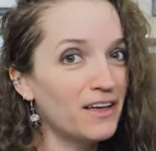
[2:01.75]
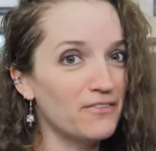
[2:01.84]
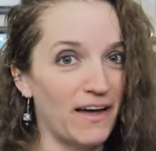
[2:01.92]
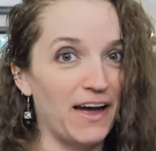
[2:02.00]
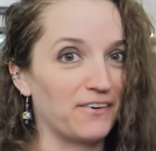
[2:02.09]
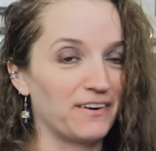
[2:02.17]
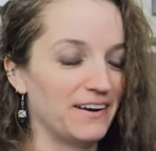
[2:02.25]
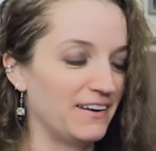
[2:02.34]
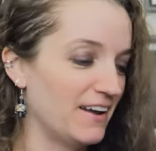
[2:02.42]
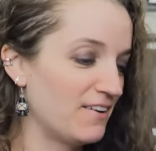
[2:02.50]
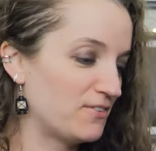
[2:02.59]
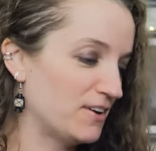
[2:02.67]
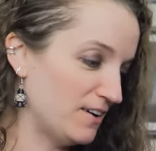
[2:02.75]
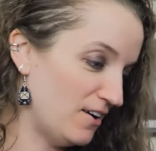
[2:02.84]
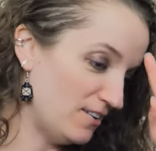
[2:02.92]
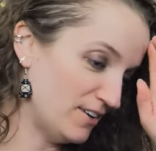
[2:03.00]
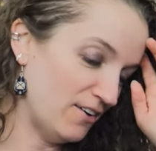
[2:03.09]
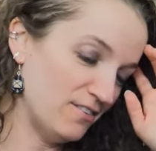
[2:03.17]
love Hagrid, if
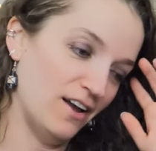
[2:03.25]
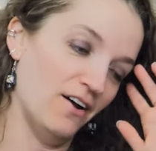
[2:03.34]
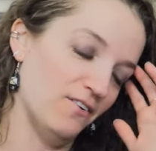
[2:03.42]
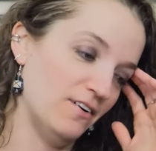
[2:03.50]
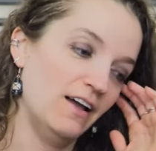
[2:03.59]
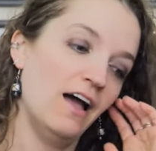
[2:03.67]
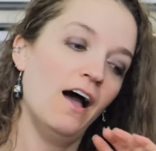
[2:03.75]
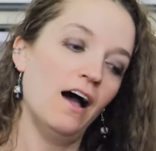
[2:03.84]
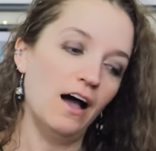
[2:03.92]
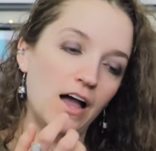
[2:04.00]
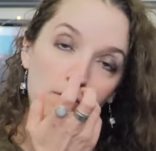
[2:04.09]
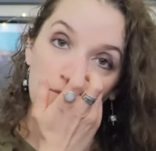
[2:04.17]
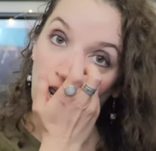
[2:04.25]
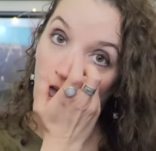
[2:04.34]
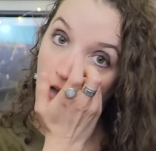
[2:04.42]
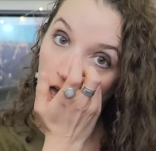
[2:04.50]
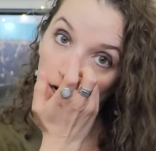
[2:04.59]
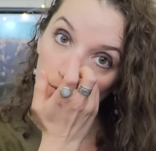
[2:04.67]
y'all don't know. I'm an
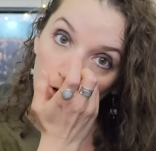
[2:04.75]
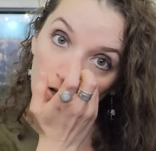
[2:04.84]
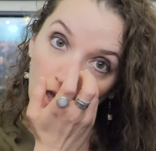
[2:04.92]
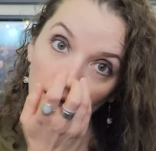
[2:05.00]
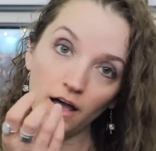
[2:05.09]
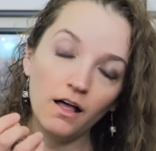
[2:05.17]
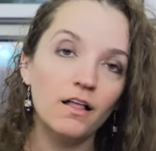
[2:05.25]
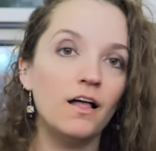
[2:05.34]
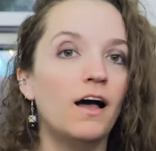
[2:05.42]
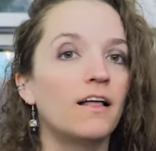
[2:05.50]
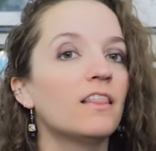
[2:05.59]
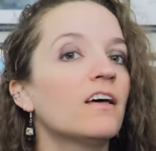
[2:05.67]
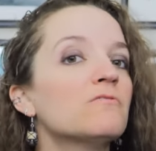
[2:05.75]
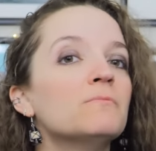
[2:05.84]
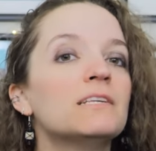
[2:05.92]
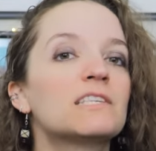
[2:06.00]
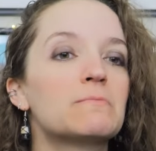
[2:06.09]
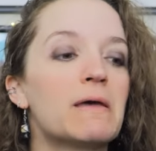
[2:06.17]
animal gal. I love
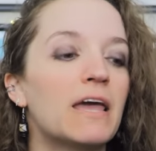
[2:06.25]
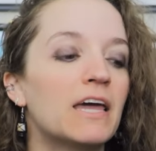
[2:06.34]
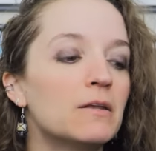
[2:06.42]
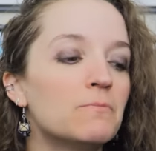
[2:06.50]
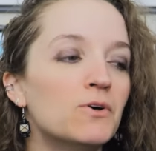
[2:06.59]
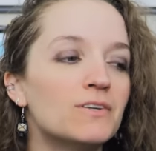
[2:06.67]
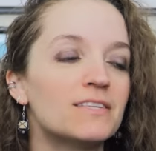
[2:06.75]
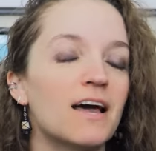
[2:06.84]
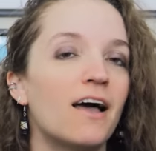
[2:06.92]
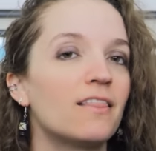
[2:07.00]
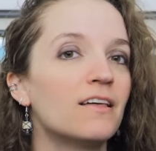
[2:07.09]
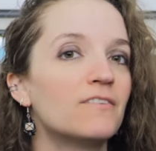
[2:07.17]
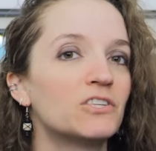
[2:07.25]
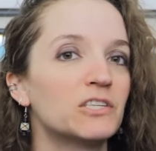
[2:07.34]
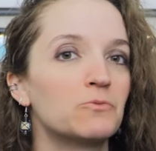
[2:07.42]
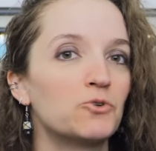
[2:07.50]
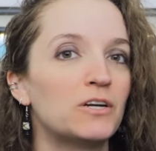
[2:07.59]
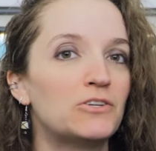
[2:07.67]
me some animals. I love
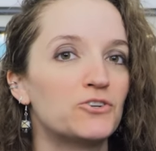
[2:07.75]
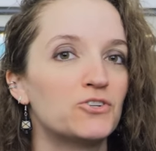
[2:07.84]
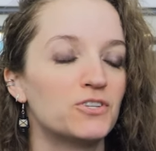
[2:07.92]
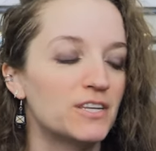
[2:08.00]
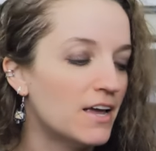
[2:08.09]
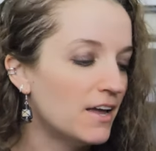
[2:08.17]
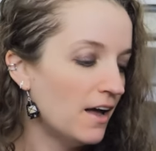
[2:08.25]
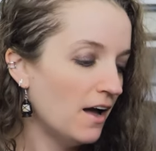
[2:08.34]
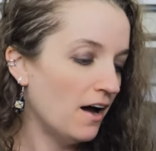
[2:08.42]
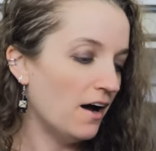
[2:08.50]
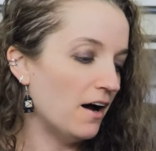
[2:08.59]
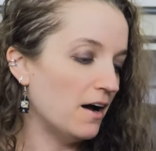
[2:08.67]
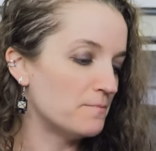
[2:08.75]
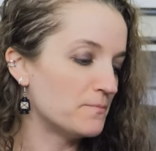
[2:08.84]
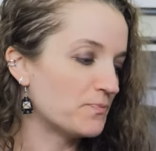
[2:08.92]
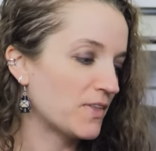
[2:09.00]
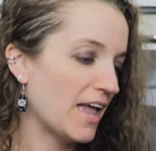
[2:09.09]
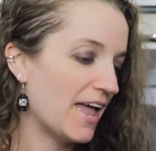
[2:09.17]
some creatures.
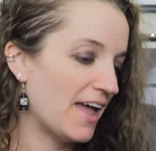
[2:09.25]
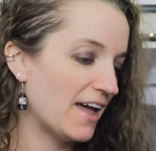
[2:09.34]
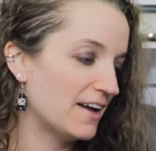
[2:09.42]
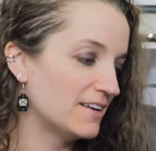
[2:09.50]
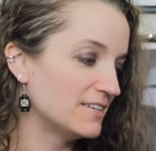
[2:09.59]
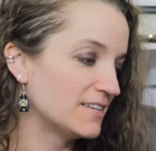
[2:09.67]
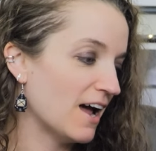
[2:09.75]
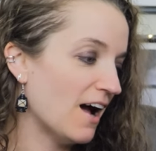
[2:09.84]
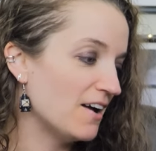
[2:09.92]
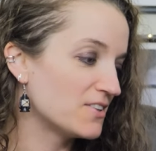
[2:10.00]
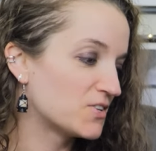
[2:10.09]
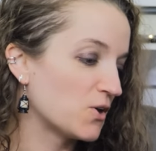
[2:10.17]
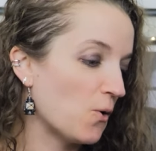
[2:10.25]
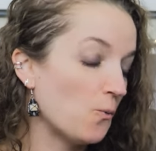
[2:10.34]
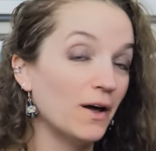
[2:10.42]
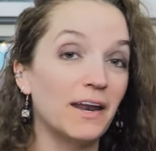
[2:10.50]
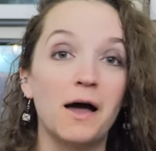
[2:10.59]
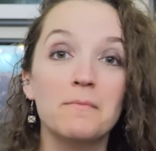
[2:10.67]
And so
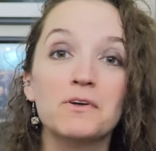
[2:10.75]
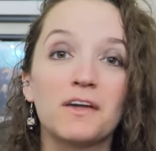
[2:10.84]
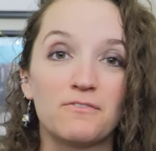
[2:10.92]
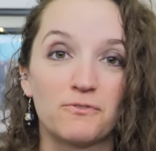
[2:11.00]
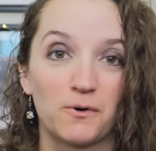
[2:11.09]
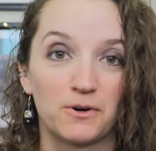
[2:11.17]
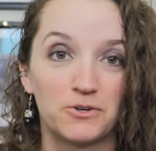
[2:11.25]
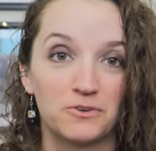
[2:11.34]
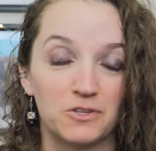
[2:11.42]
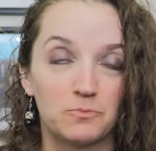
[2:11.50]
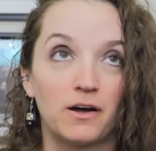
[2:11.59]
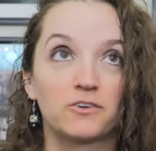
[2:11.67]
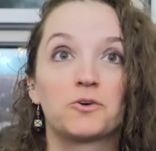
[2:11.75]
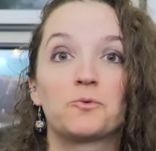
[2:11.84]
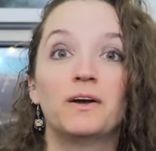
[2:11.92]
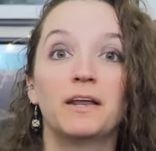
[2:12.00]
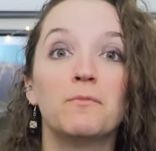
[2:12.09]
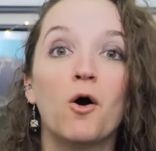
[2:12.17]
what I'm looking forward to in this box, or
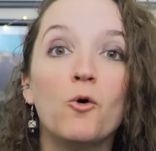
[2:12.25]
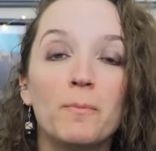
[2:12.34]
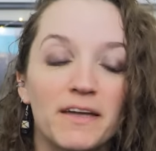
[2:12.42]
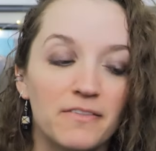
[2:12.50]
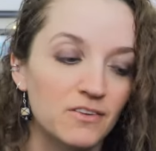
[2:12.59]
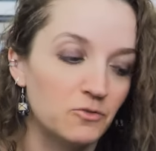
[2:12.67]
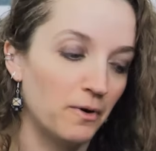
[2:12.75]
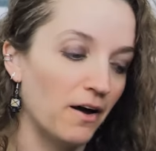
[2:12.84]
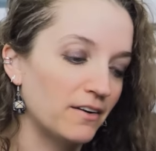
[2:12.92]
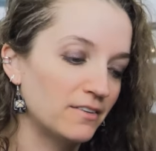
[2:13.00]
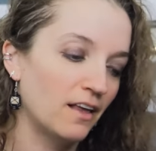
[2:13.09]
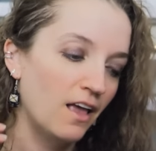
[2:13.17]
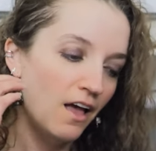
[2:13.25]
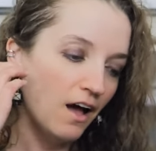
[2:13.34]
what I'm hoping in this box,